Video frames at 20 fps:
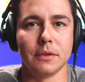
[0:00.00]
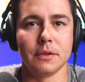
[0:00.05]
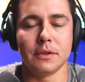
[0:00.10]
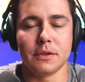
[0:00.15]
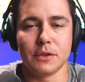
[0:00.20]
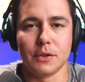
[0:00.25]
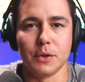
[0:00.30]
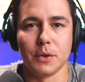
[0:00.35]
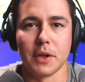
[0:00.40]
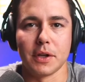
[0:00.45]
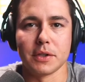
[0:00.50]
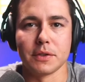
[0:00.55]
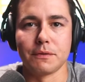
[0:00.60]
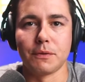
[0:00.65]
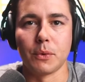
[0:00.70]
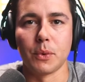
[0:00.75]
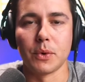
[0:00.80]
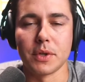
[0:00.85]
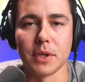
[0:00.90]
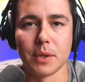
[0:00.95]

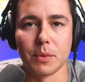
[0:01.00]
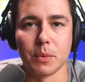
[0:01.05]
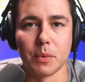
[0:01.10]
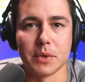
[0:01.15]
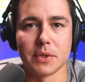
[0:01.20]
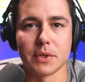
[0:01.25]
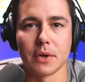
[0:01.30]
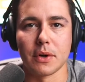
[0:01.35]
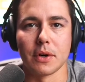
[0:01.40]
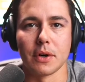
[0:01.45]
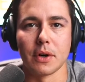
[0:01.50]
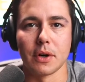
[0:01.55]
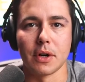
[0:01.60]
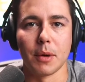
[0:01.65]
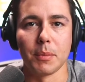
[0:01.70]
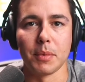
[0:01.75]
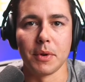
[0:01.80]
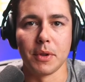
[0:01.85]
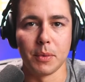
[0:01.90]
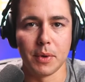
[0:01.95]
2014 when we started our
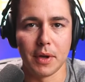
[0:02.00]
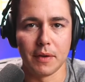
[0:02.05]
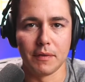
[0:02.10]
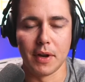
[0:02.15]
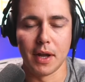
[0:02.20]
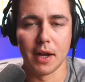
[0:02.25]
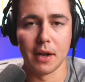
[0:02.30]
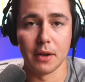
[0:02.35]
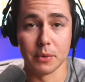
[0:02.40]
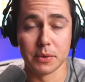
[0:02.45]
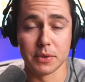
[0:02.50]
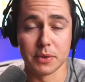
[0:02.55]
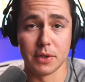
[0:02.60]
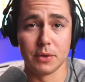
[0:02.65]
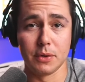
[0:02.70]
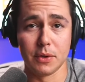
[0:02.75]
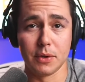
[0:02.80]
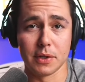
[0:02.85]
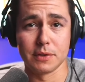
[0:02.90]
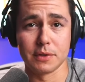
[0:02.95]
company that we have now. It was in
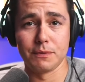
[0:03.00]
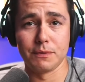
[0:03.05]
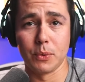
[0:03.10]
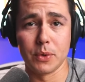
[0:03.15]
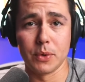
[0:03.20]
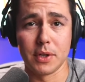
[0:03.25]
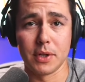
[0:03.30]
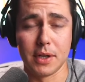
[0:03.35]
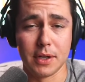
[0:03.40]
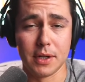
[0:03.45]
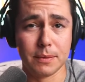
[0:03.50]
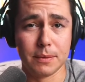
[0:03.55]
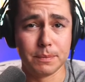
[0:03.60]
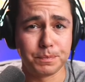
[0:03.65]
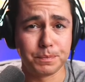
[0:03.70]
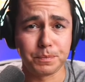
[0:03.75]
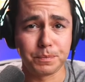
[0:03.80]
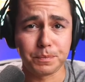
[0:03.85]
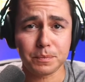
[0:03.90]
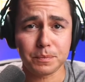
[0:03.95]
2014.
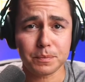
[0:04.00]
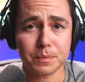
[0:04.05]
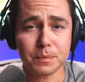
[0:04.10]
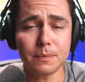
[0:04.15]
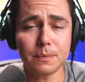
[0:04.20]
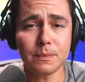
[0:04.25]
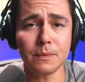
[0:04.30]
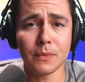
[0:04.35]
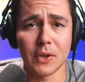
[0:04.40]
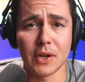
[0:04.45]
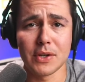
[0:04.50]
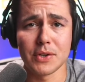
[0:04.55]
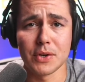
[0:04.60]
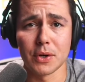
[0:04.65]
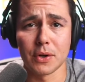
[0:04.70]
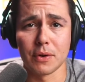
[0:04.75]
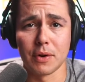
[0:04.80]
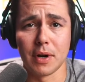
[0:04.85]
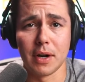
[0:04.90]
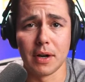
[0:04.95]
And I joke
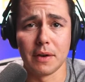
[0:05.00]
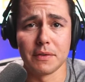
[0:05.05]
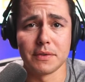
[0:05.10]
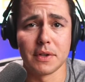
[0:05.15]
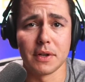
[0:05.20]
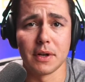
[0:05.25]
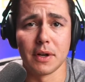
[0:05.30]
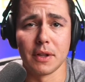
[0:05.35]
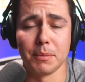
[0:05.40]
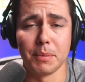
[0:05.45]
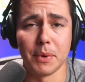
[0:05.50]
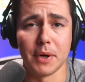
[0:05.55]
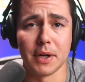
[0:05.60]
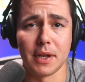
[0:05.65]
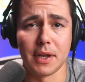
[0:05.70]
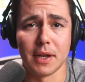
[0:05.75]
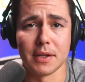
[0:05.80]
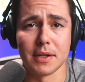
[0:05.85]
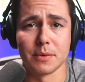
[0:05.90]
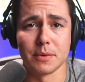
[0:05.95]
around. I've said it on the
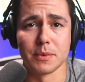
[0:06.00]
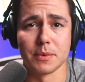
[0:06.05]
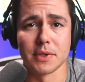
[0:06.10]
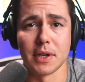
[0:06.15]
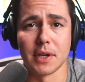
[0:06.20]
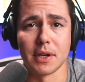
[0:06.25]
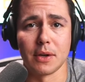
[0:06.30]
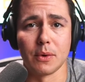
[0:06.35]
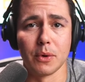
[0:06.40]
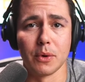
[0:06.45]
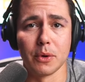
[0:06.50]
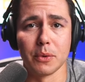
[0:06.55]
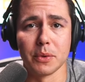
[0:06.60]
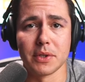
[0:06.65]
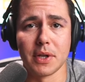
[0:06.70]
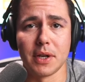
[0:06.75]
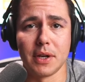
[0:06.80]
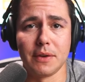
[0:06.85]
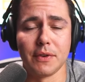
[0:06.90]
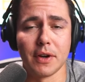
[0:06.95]
podcast. It was like oil was
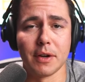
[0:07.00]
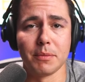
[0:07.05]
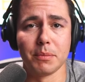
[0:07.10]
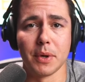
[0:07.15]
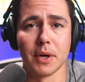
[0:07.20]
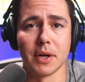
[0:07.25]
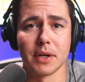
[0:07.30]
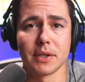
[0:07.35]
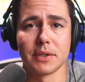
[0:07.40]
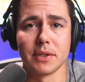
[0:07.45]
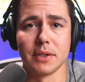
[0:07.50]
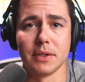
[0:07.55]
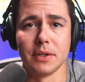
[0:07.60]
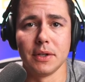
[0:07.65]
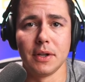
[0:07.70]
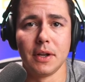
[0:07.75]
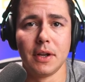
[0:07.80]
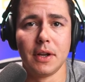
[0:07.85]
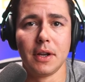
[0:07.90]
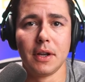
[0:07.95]
85 bucks
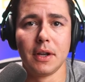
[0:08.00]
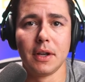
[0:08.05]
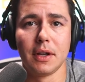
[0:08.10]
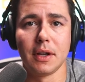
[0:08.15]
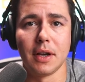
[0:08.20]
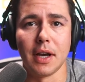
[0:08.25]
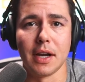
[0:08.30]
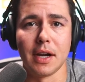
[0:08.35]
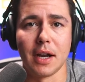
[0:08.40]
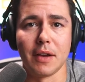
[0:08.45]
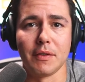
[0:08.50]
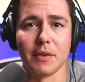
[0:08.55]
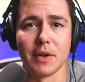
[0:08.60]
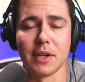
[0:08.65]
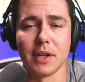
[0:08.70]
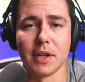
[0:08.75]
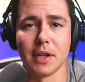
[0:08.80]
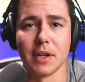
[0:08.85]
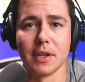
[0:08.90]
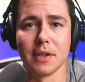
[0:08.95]
and I didn't have any
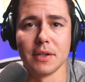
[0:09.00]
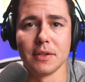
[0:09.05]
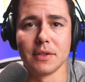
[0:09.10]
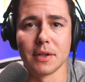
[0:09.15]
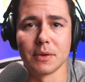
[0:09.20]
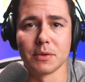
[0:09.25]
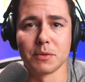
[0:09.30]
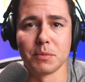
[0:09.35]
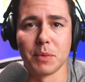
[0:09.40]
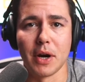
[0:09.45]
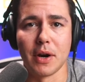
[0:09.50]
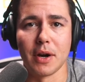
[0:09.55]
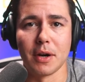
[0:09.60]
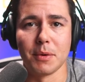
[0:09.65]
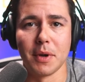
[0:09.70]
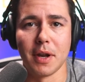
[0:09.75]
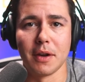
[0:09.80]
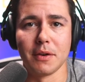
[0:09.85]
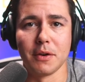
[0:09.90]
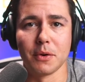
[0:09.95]
kids. I was
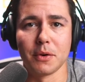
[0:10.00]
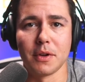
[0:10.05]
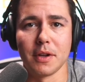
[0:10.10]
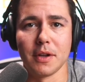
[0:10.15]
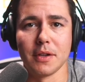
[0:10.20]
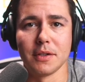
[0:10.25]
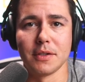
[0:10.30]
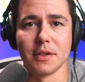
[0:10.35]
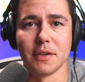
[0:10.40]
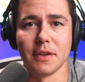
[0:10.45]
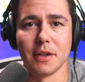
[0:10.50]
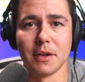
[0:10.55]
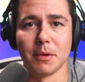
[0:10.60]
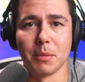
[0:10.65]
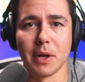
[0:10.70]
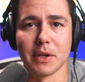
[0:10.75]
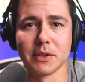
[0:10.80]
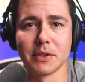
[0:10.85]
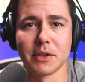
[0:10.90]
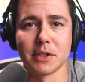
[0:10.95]
married, had no kids. And then
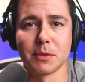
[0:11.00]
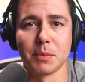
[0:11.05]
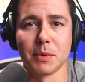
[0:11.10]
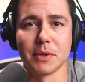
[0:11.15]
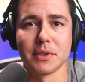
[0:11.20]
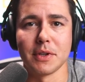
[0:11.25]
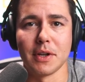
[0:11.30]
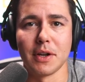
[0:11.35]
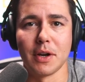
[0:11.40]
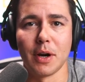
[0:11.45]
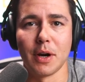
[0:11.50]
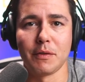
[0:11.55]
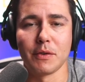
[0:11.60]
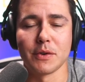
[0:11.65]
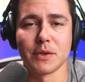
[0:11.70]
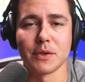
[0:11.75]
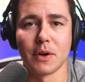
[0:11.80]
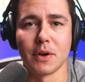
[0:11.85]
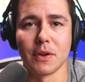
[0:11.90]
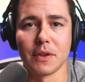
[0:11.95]
about six months later, after
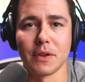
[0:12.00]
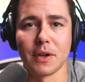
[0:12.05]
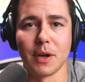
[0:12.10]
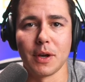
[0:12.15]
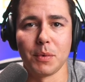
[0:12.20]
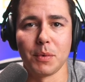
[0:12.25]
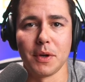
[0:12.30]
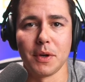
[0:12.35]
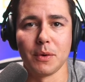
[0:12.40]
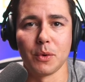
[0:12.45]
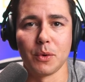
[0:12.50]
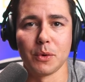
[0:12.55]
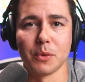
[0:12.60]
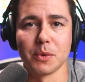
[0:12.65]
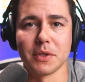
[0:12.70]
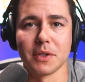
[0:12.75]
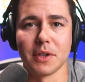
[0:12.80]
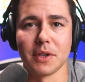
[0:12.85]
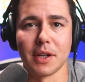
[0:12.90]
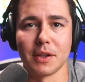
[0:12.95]
starting the company, oil
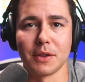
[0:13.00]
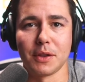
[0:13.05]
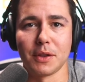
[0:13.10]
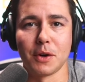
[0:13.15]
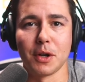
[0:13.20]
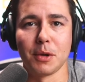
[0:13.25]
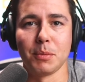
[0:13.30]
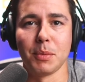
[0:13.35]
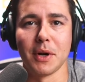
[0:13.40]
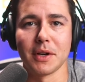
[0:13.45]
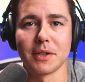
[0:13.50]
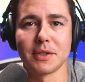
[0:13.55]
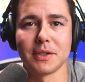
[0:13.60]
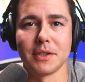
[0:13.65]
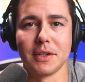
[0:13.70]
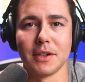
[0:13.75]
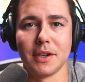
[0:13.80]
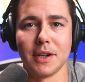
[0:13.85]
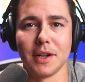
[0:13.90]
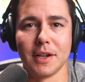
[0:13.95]
was at like 30 bucks
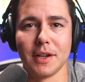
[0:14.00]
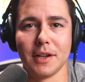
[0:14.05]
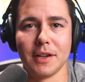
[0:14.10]
and uh,